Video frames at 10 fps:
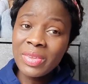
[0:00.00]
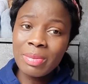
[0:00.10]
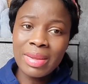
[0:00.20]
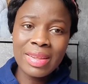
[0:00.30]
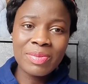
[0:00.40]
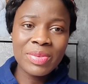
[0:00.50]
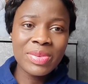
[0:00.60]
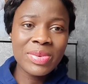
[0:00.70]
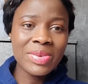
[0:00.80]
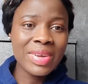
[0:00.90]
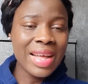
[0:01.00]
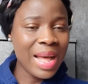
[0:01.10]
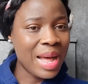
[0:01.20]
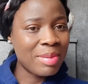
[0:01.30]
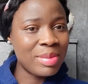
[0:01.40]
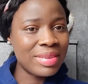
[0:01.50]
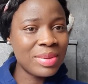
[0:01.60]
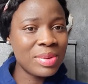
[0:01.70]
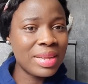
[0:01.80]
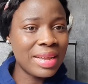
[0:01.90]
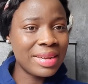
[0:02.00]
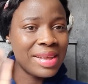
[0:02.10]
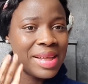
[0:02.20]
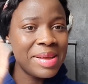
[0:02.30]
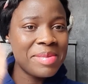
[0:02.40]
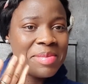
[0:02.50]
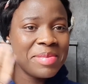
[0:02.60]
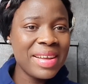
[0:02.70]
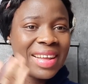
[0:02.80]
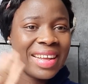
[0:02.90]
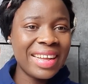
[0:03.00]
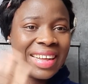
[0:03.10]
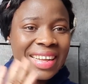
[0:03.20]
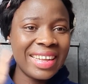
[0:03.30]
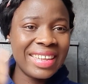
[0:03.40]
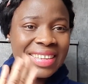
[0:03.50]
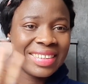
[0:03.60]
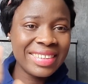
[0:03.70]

To my next video, I will see you then. Bye.